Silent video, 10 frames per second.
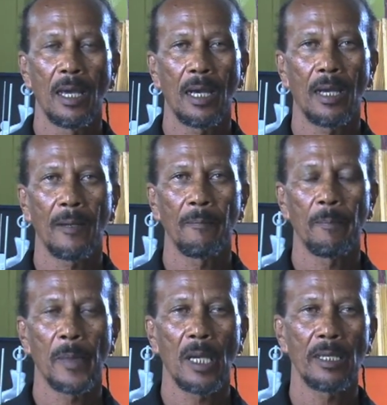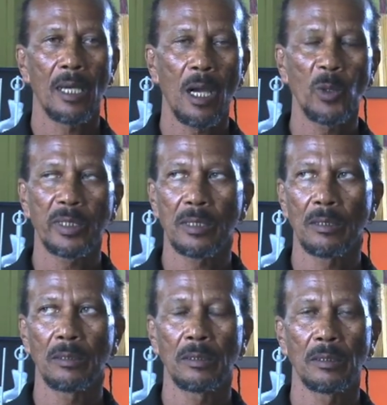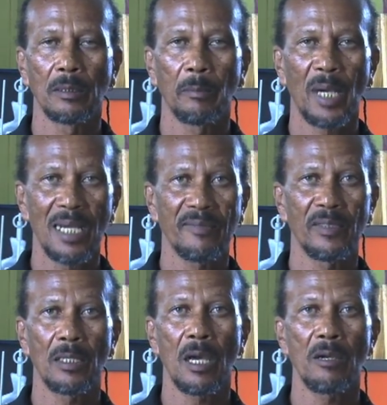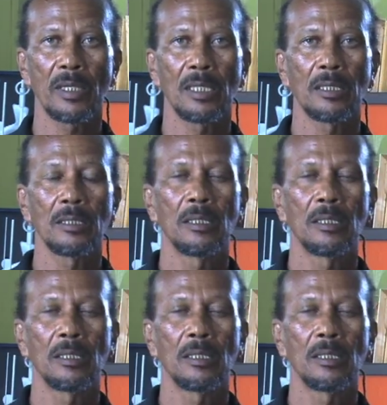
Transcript: On the outer part of the laurel,